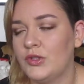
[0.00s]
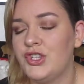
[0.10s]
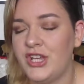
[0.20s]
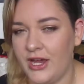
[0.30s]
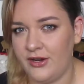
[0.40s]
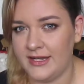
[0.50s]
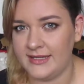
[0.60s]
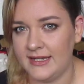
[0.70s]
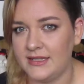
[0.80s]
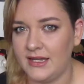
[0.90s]
cherry
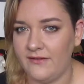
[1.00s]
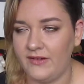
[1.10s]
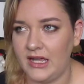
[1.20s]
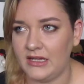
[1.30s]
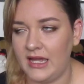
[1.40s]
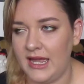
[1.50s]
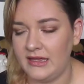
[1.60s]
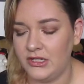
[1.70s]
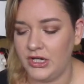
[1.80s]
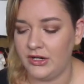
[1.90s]
scent. I
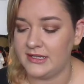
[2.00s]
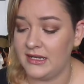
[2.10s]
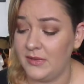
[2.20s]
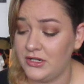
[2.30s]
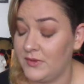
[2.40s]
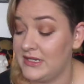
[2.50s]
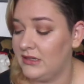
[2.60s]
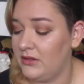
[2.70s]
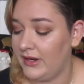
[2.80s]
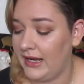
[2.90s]
had the cherry scent, but I just
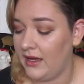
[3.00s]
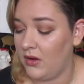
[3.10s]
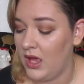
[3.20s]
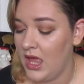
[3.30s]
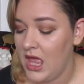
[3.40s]
recently ran out.